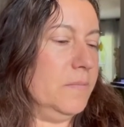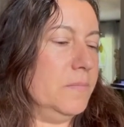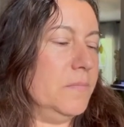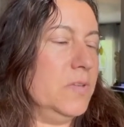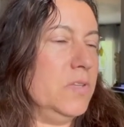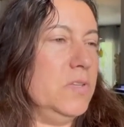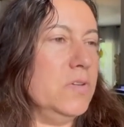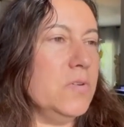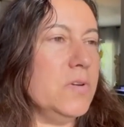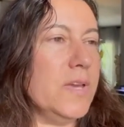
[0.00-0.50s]

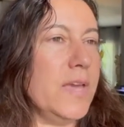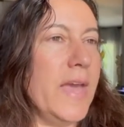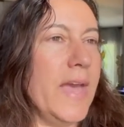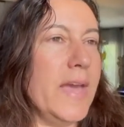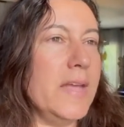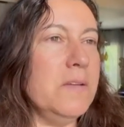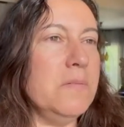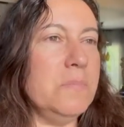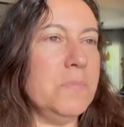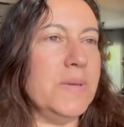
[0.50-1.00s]
You
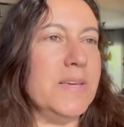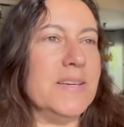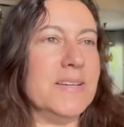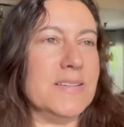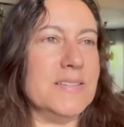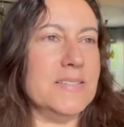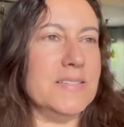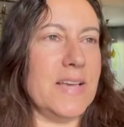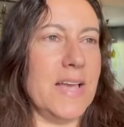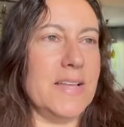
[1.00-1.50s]
can be
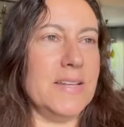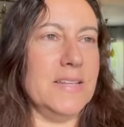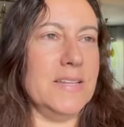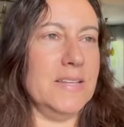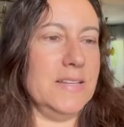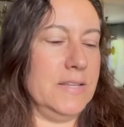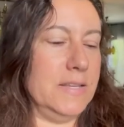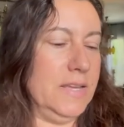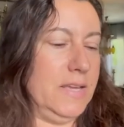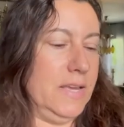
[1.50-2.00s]

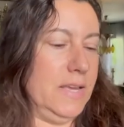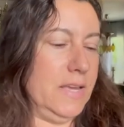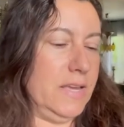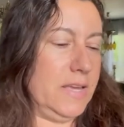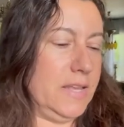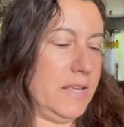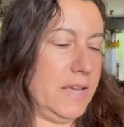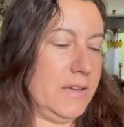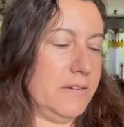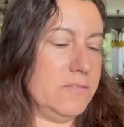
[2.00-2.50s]
excited
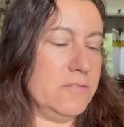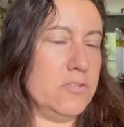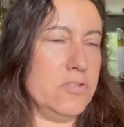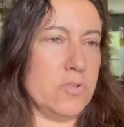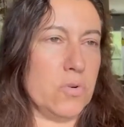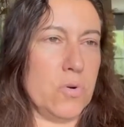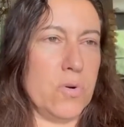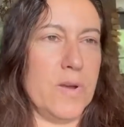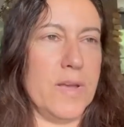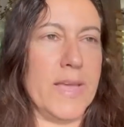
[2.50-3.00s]
and have
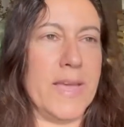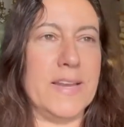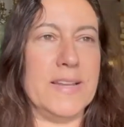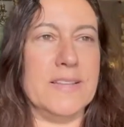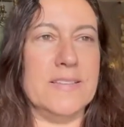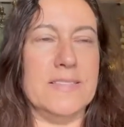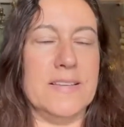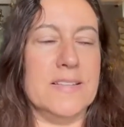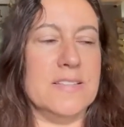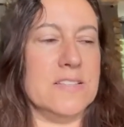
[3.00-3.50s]
joy and a
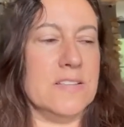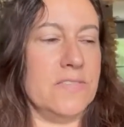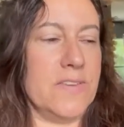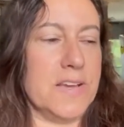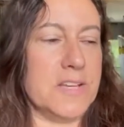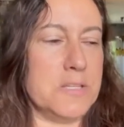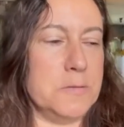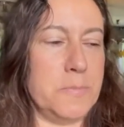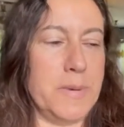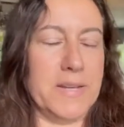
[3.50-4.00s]
sense of
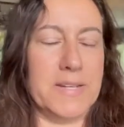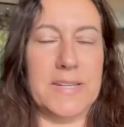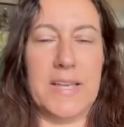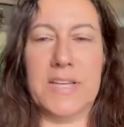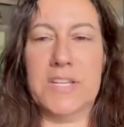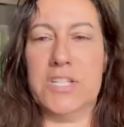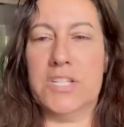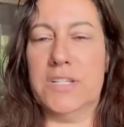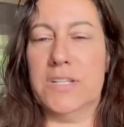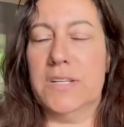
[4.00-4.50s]

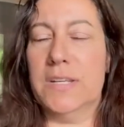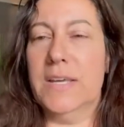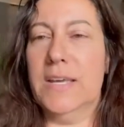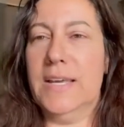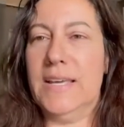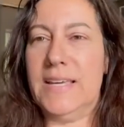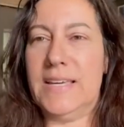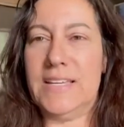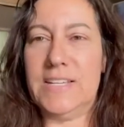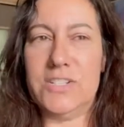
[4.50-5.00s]
expectation
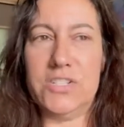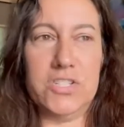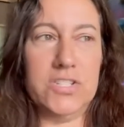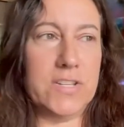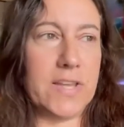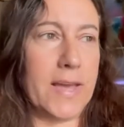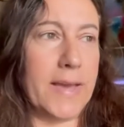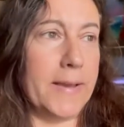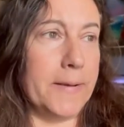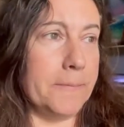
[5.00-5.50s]
each
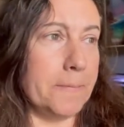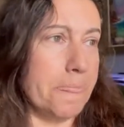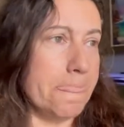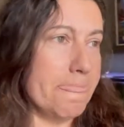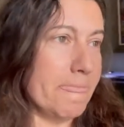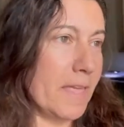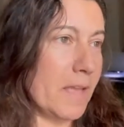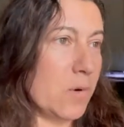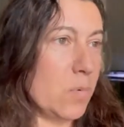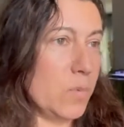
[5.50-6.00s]
day.
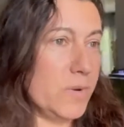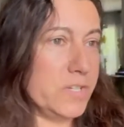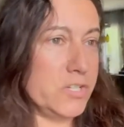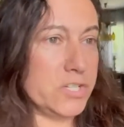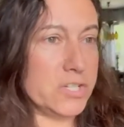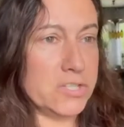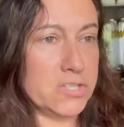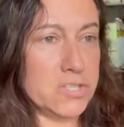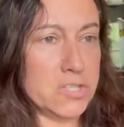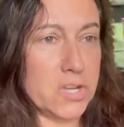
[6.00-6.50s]
Like, we
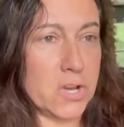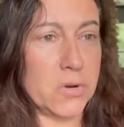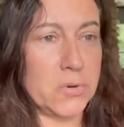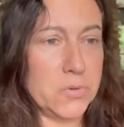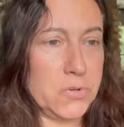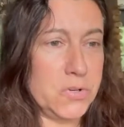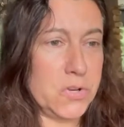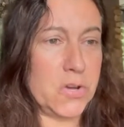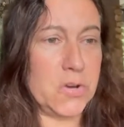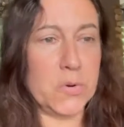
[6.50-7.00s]
just
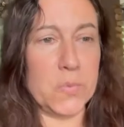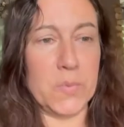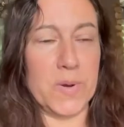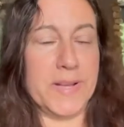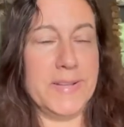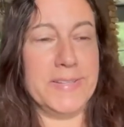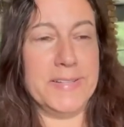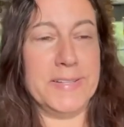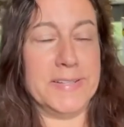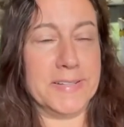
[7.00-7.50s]
don't know
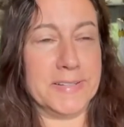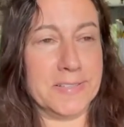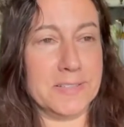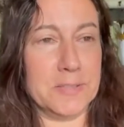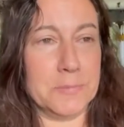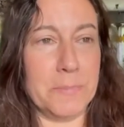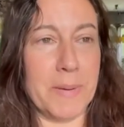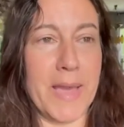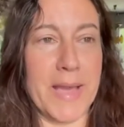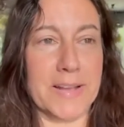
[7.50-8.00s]
what to
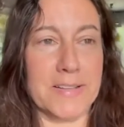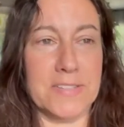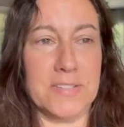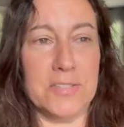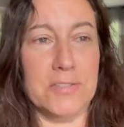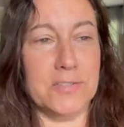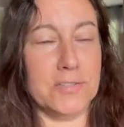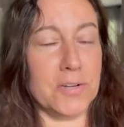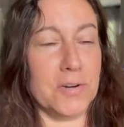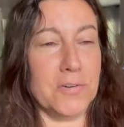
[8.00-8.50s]
expect.
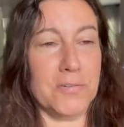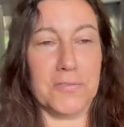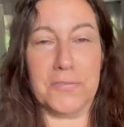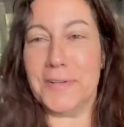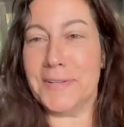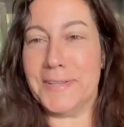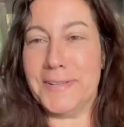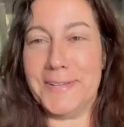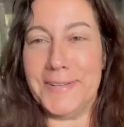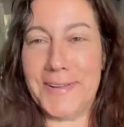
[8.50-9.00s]
You don't
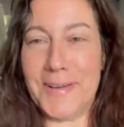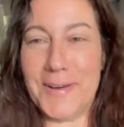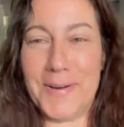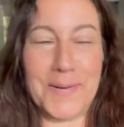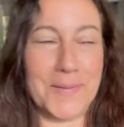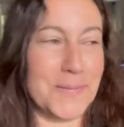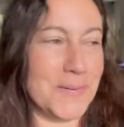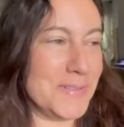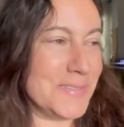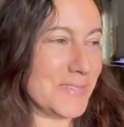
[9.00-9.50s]
really
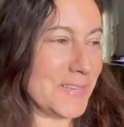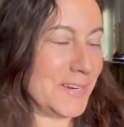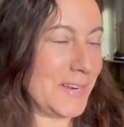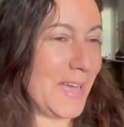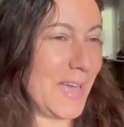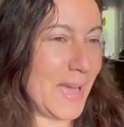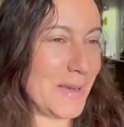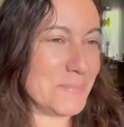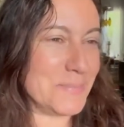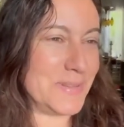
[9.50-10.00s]
know what's going to
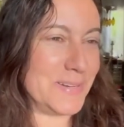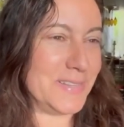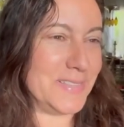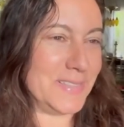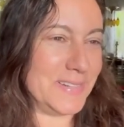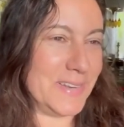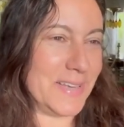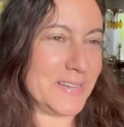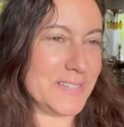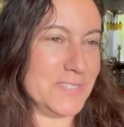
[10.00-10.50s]
happen in
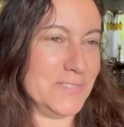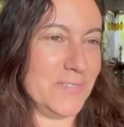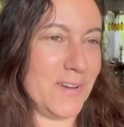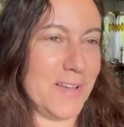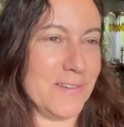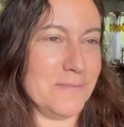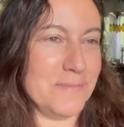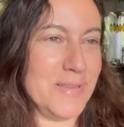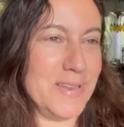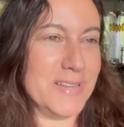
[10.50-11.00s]
the next
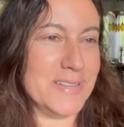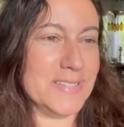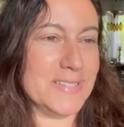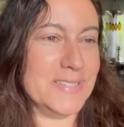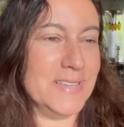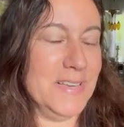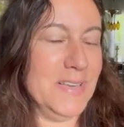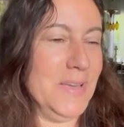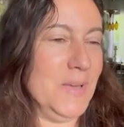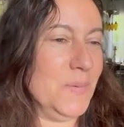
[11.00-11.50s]
5 minutes,
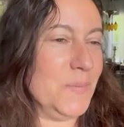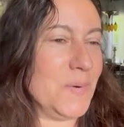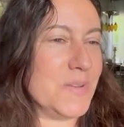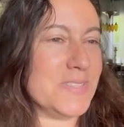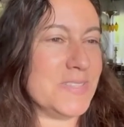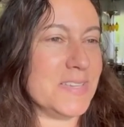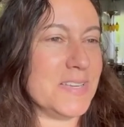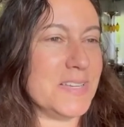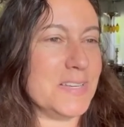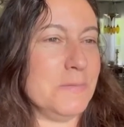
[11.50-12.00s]

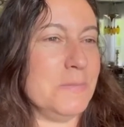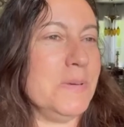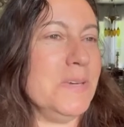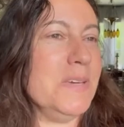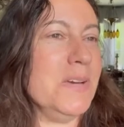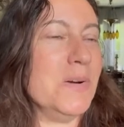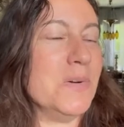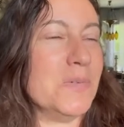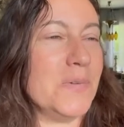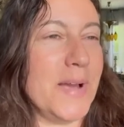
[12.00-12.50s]
what's going to
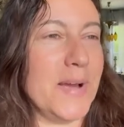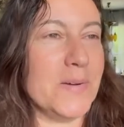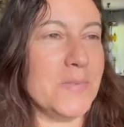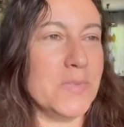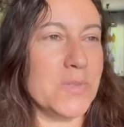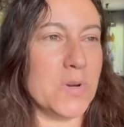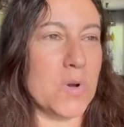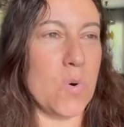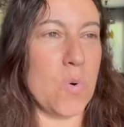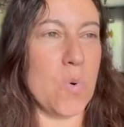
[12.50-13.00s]
be around
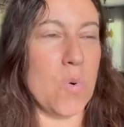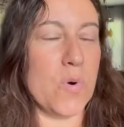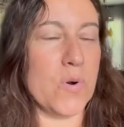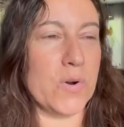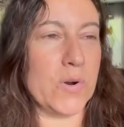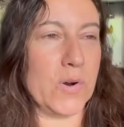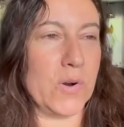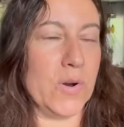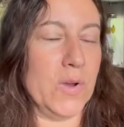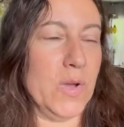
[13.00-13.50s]
the
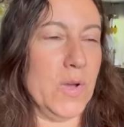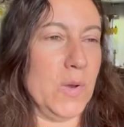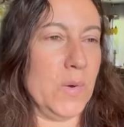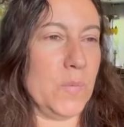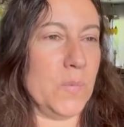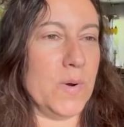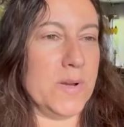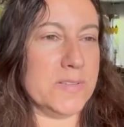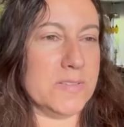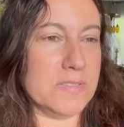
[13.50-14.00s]
corner,
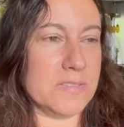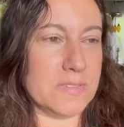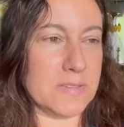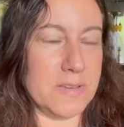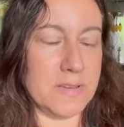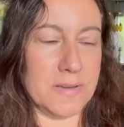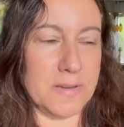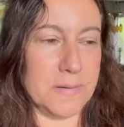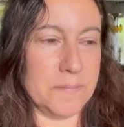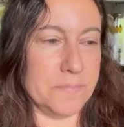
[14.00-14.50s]
what
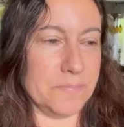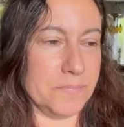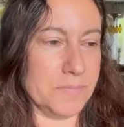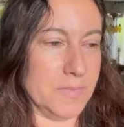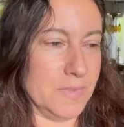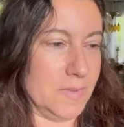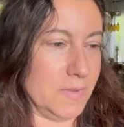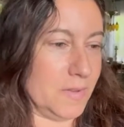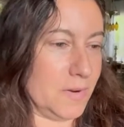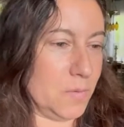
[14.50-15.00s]

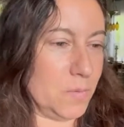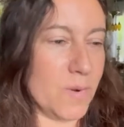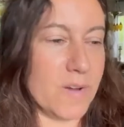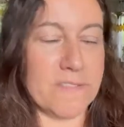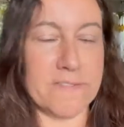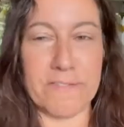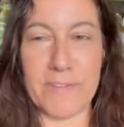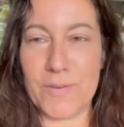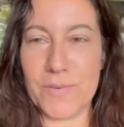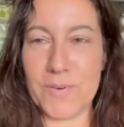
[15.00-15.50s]

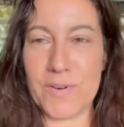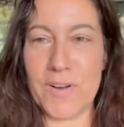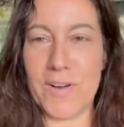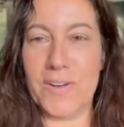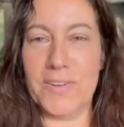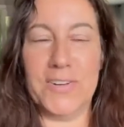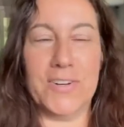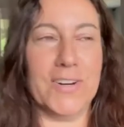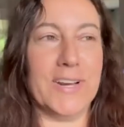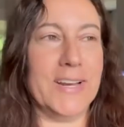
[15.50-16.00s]
phone
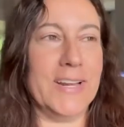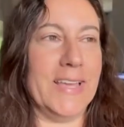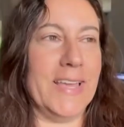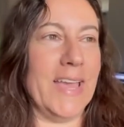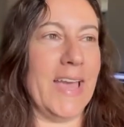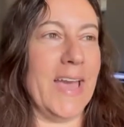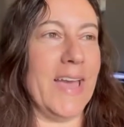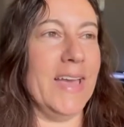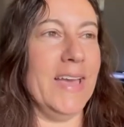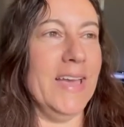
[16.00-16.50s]
call you're going to
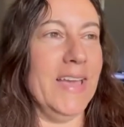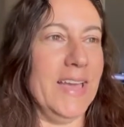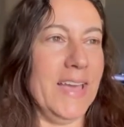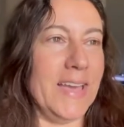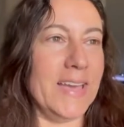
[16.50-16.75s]
get.